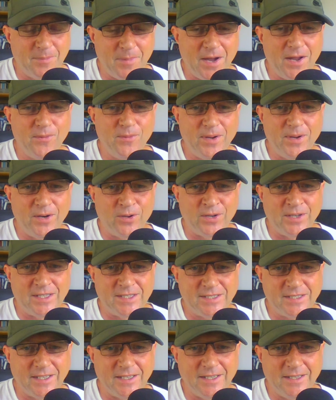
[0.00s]
The man went on
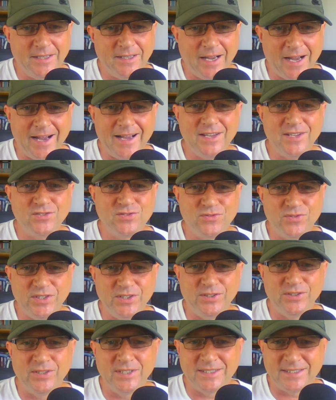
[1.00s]
to say, has
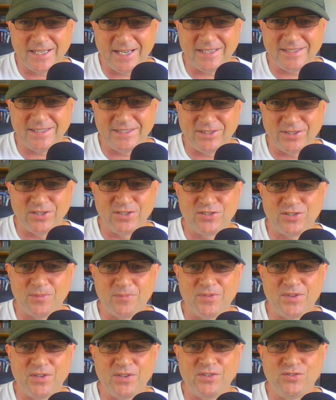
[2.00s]
Reo Hatate done
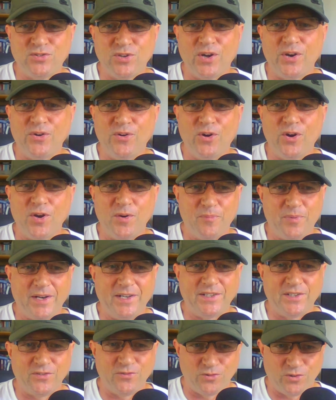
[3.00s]
something to annoy
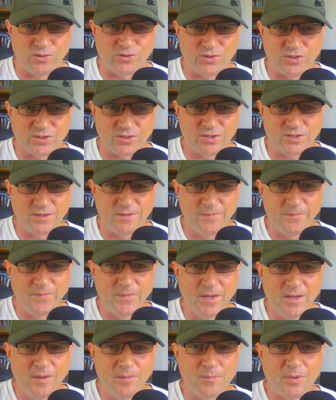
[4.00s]
Brendan Rodgers?
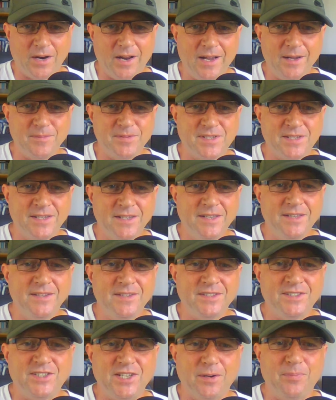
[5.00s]
Perhaps
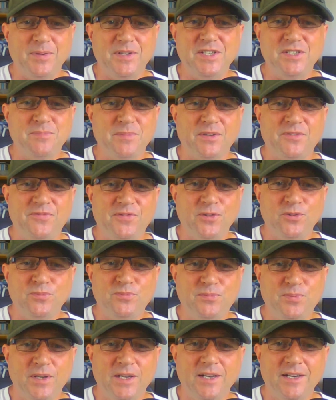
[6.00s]
the Japanese
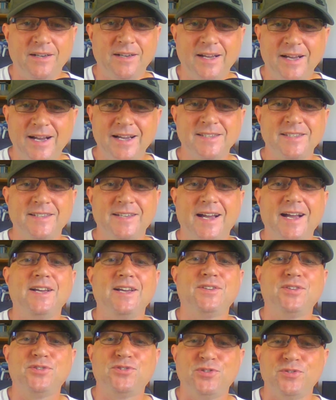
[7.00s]
midfield player has an
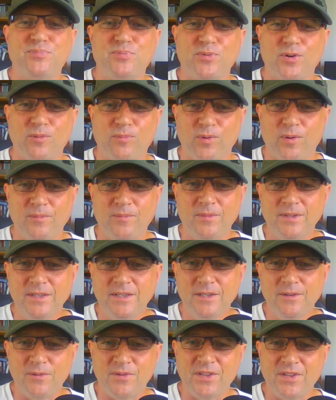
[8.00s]
attitude problem
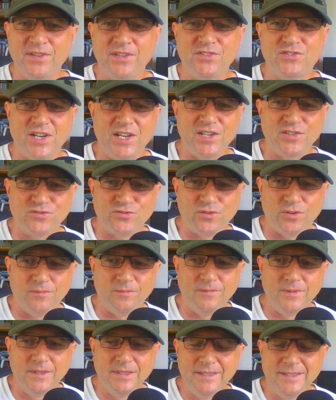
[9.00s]
within the dressing
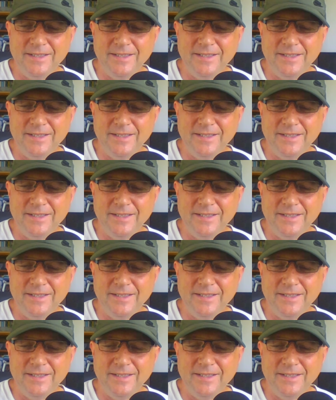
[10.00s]
room.